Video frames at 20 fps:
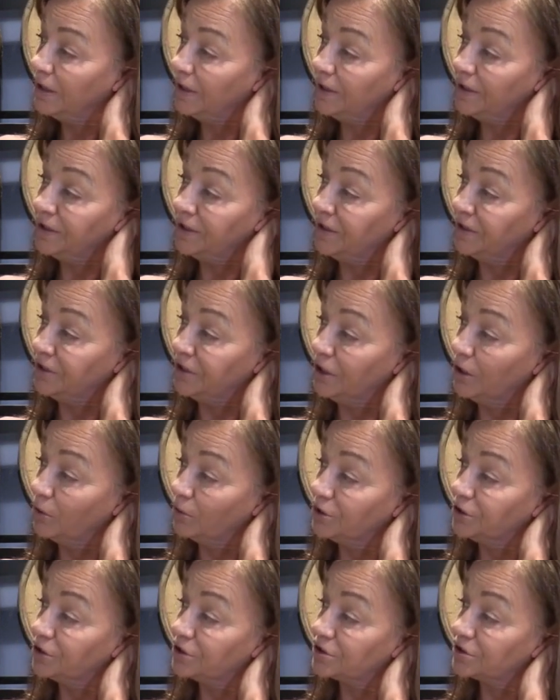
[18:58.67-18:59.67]
And, you
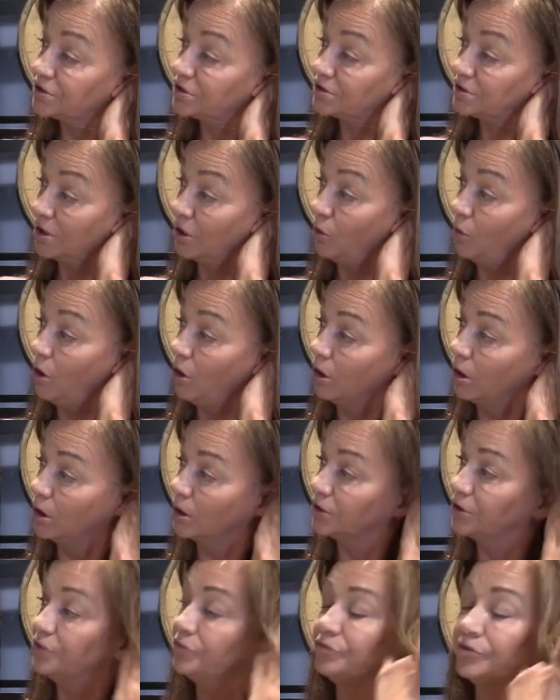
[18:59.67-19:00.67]
know, it's so
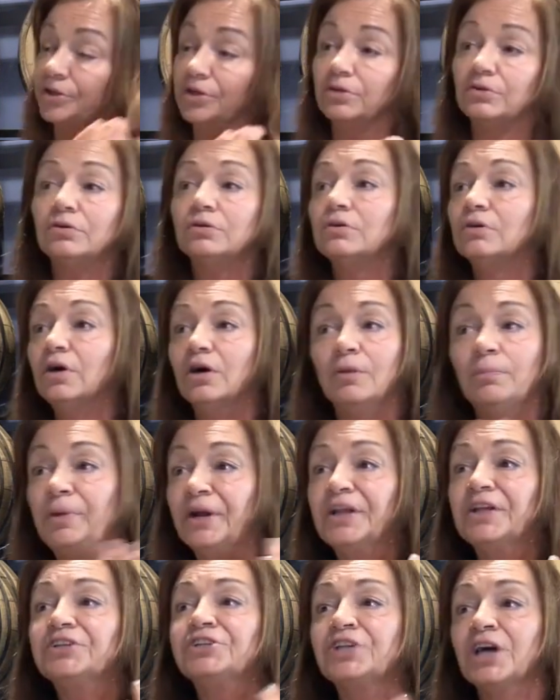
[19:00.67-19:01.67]
hard. You feel,
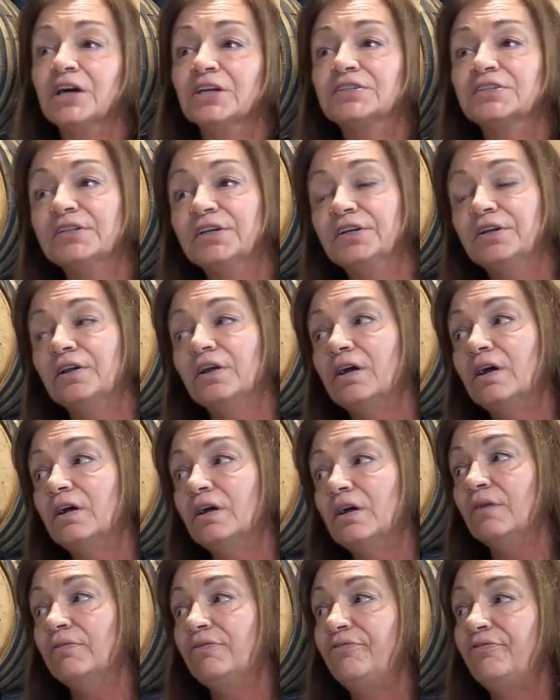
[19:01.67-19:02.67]
but it doesn't
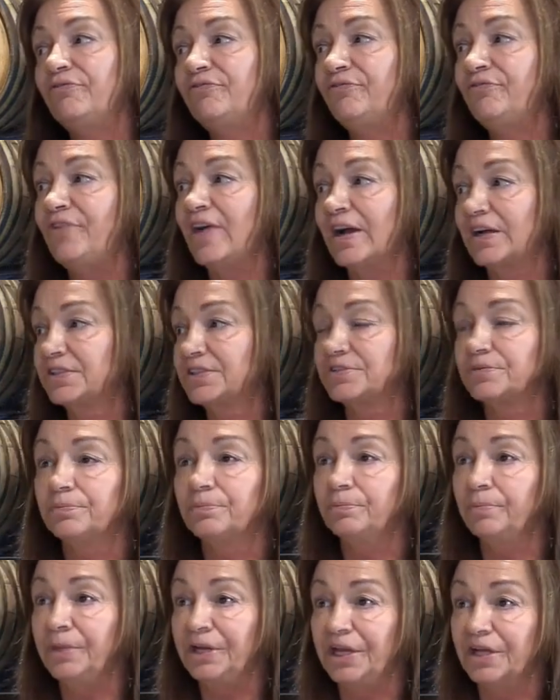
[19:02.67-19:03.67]
affect
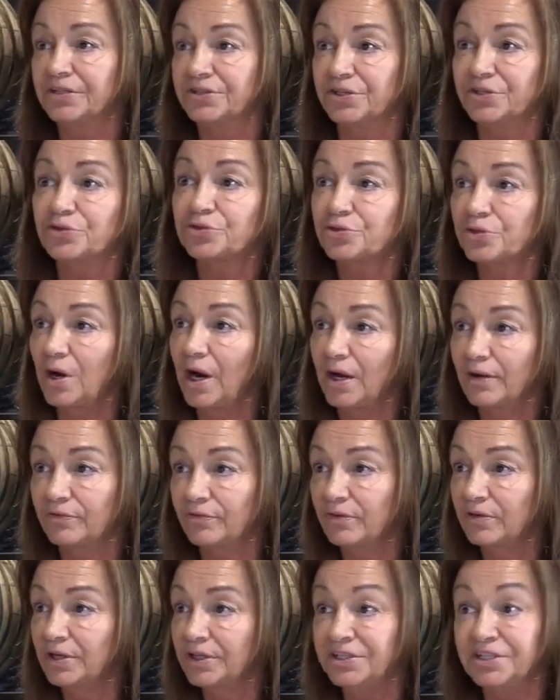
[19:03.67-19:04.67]
me as a
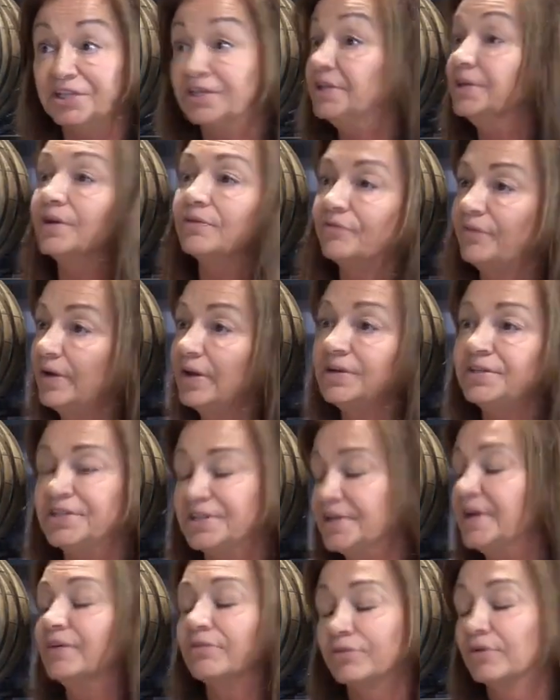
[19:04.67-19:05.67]
driver. It didn't
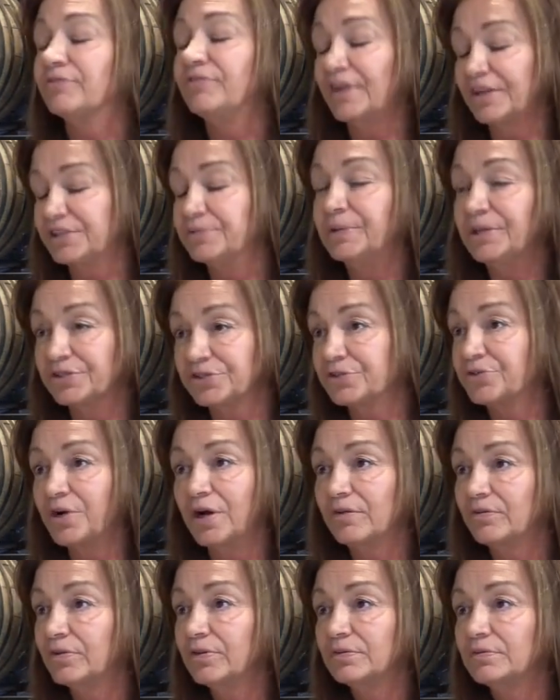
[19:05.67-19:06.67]
ever affect me as a
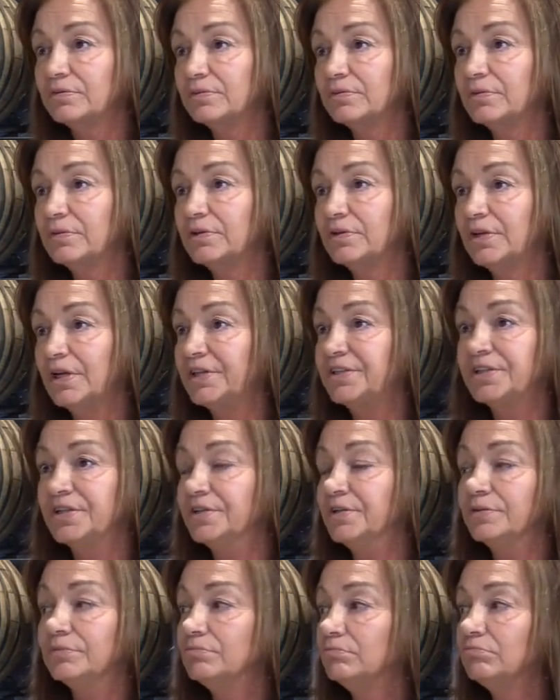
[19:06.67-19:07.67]
driver. That
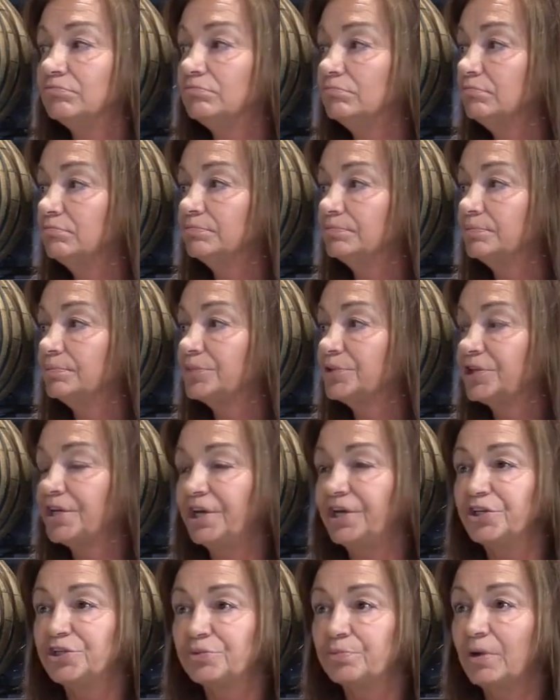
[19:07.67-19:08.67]
didn't
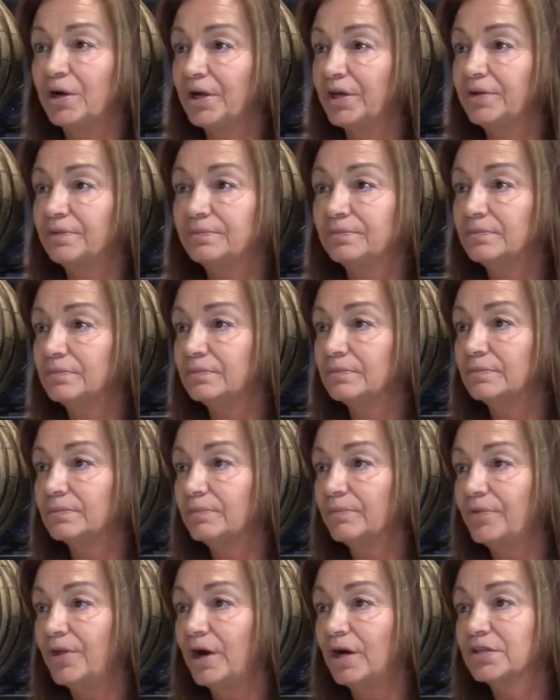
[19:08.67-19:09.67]
change my
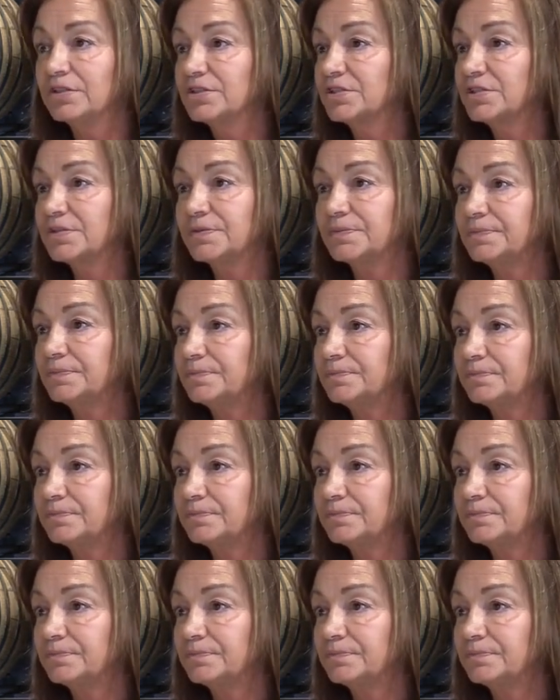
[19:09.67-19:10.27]
thoughts.